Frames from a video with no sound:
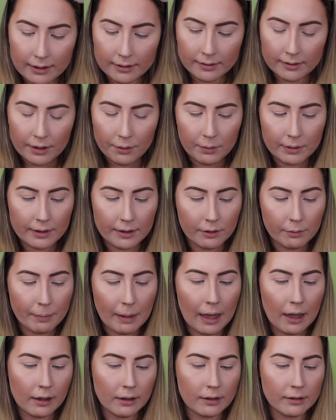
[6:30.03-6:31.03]
Let's see what this
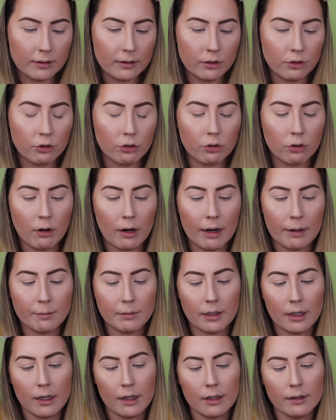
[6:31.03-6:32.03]
palette is
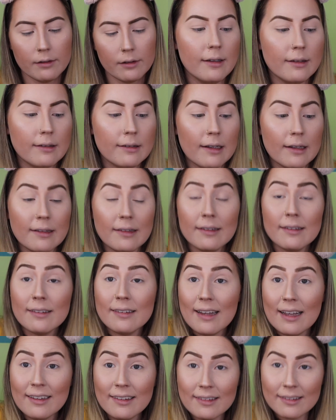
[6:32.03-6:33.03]
described as. It said
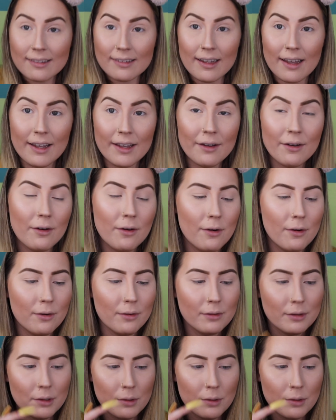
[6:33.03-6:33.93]
set sail.